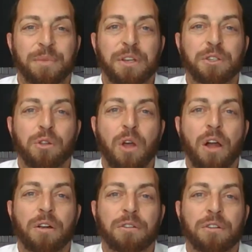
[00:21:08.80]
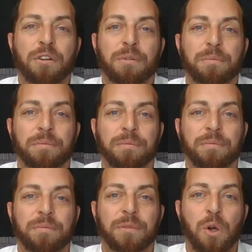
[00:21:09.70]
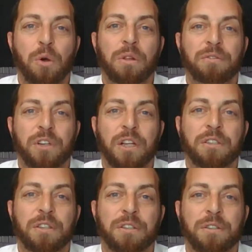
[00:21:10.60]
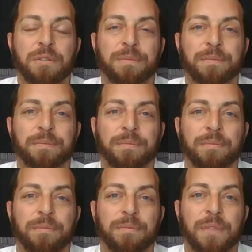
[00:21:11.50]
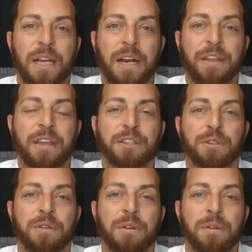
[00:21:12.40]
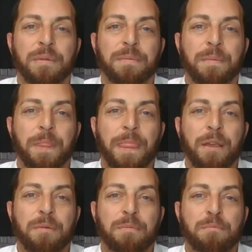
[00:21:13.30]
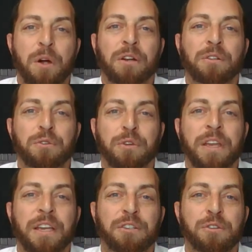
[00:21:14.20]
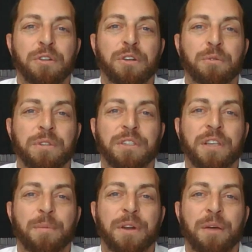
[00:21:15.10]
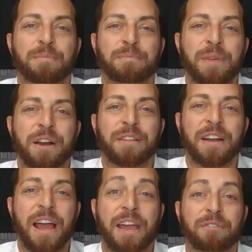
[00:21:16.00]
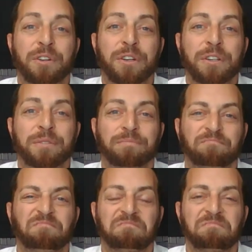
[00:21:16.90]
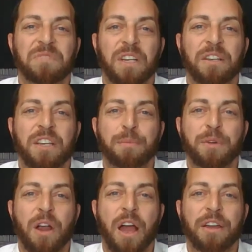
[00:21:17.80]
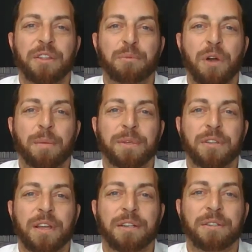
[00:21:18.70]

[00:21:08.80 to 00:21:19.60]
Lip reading: But there's a longer term goal of justice. And I think, as Martin Luther King Jr. would sum it up better than I ever could, keep your eye on the promised